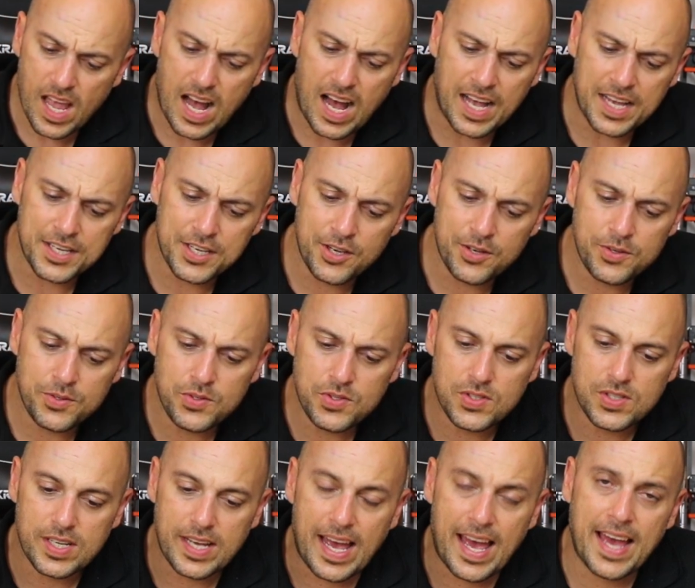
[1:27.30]
I
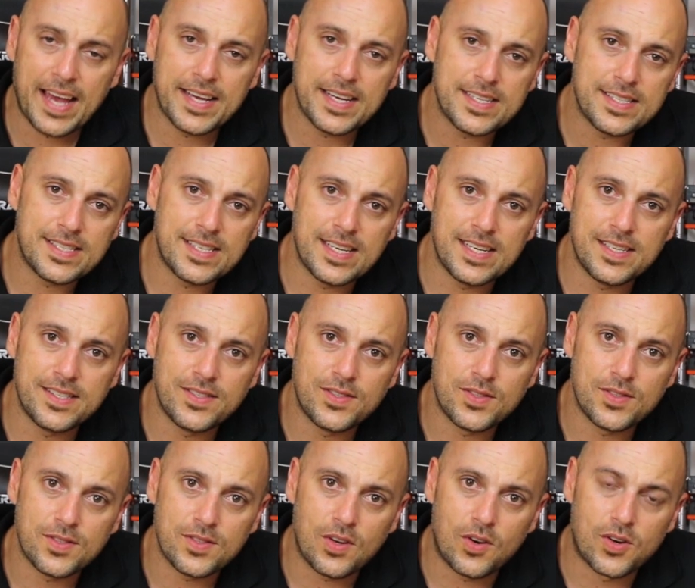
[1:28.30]
used
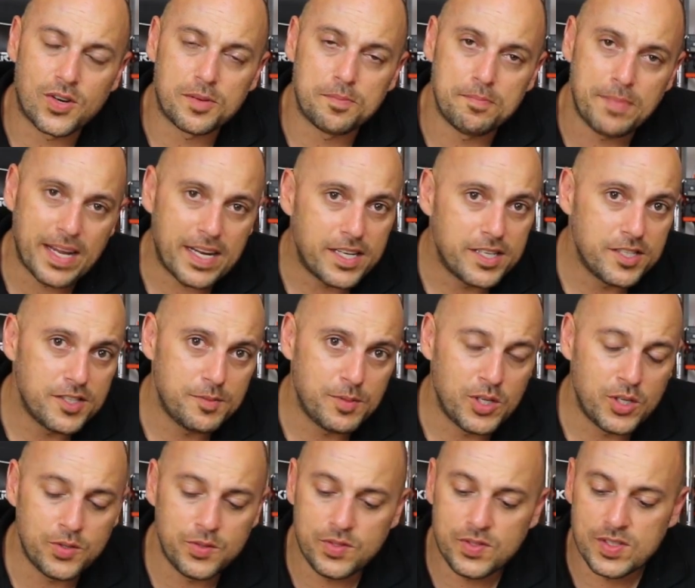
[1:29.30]
Angus's or Maker's
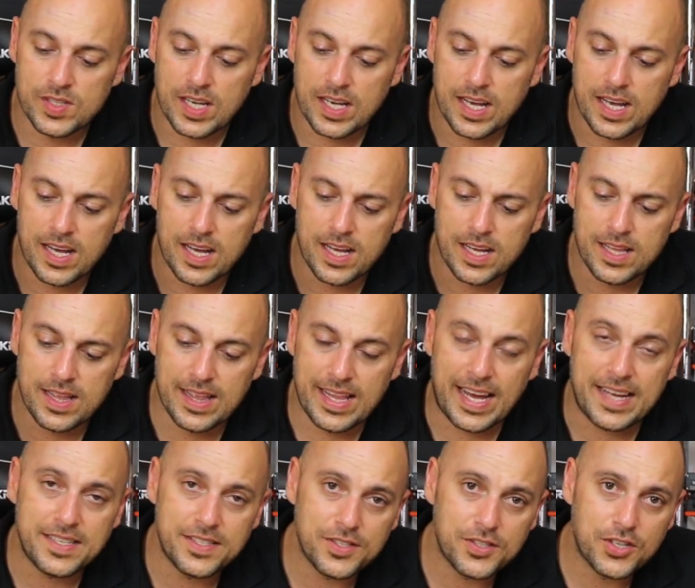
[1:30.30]
Muse uh,
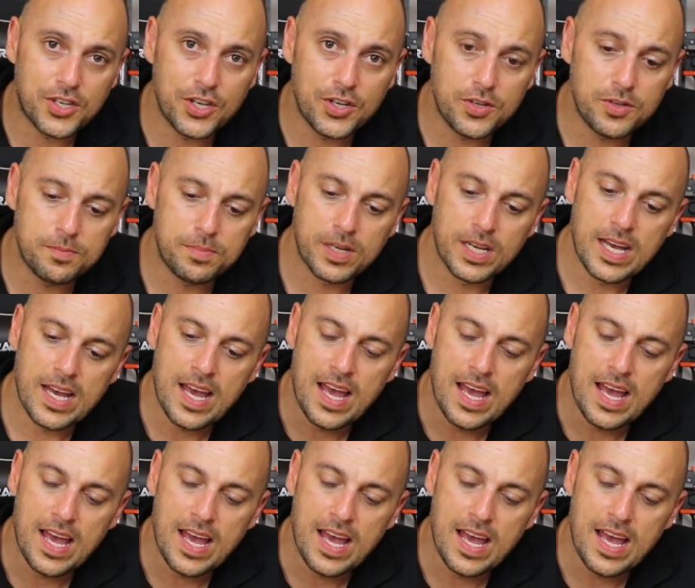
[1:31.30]
lattice cube